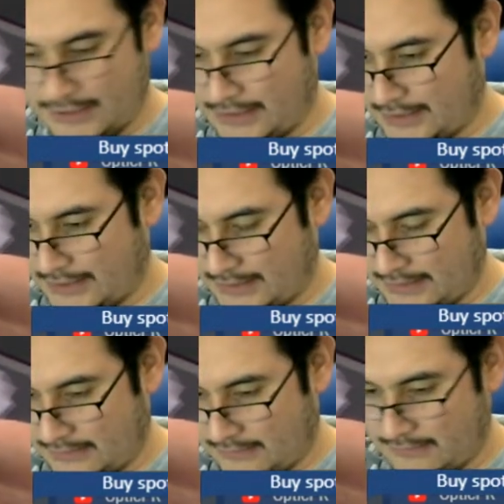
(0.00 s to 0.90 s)
Uh,
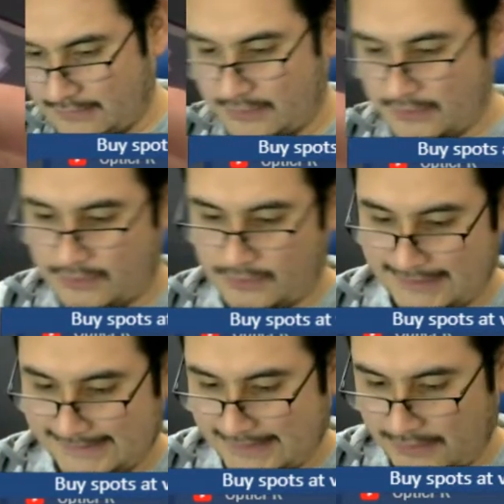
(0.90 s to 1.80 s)
Cody
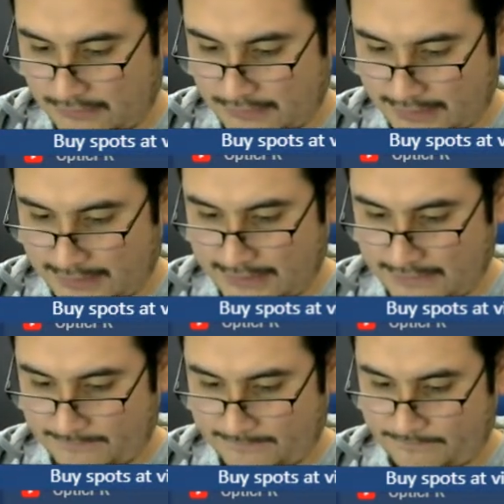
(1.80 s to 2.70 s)
Zeller rookie.
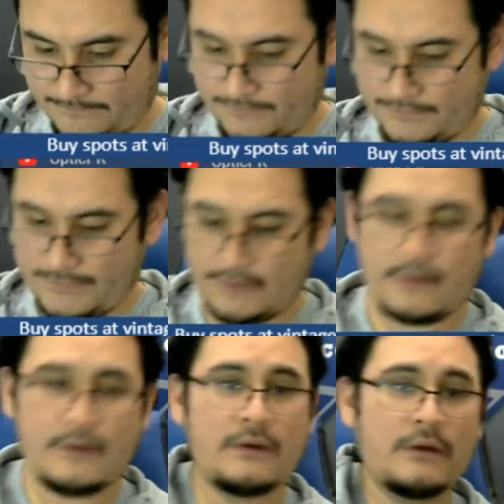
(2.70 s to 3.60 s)
You're the,
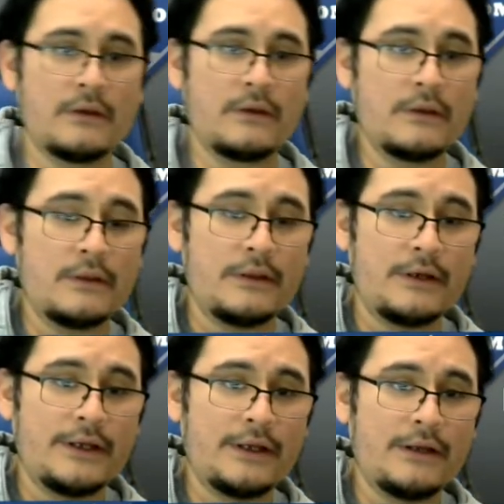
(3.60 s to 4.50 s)
you're the there
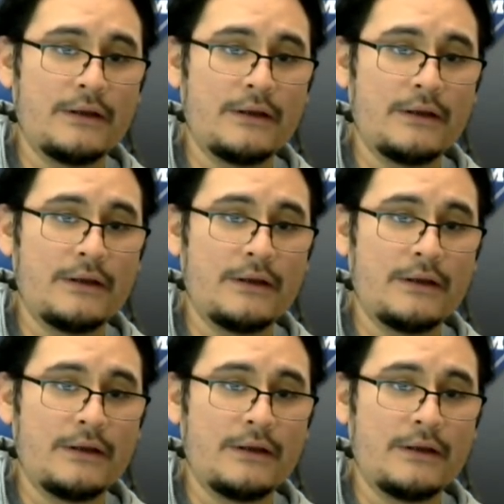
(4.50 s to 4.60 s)
you